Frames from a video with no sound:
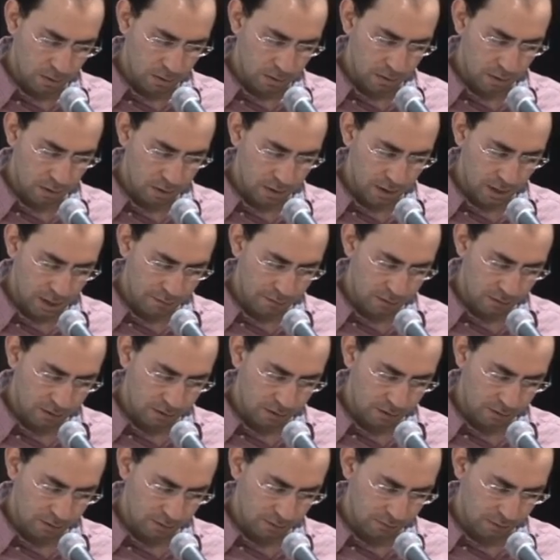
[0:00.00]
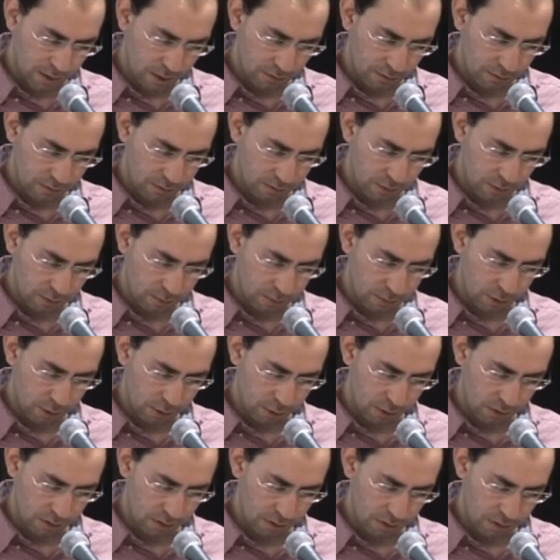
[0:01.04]
Early evidence in favor of this
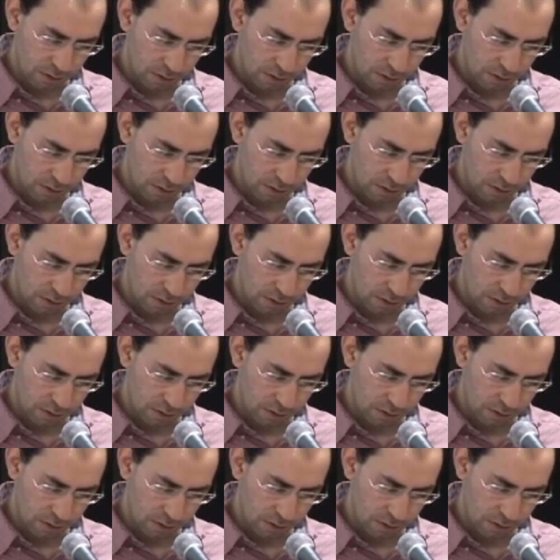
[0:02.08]
approach